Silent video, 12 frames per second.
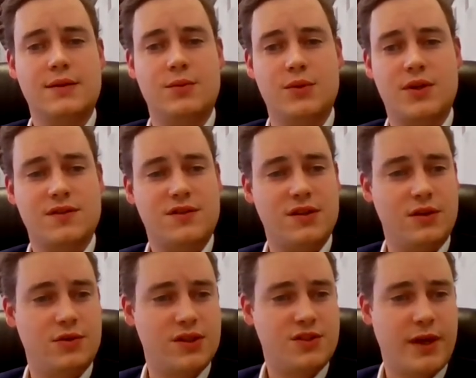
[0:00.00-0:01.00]
We will continue
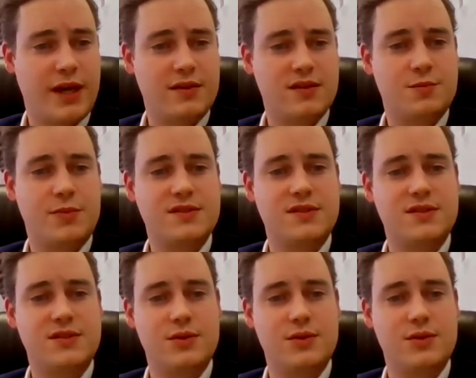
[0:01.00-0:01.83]
to expand this business